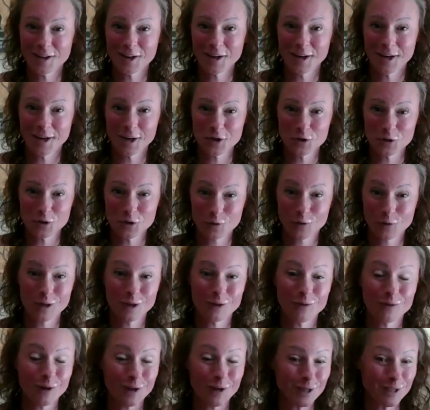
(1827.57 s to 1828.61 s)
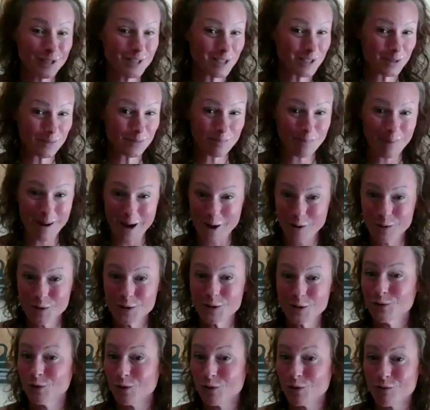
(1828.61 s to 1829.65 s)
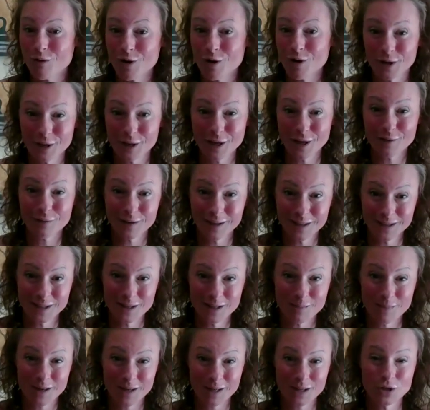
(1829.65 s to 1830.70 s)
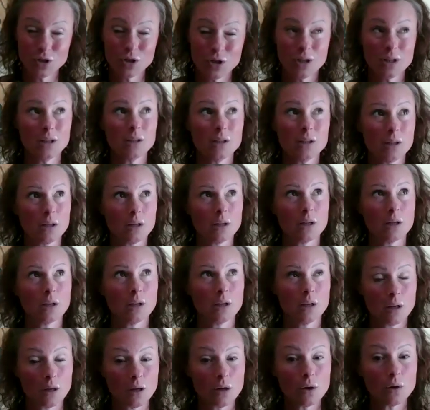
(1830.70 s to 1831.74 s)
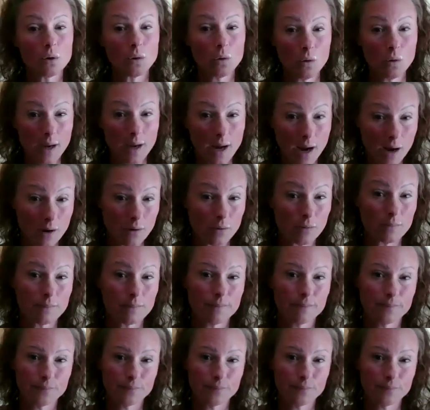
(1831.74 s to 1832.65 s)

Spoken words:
and you're feeling very disempowered, if you're running that victim energy, call it out.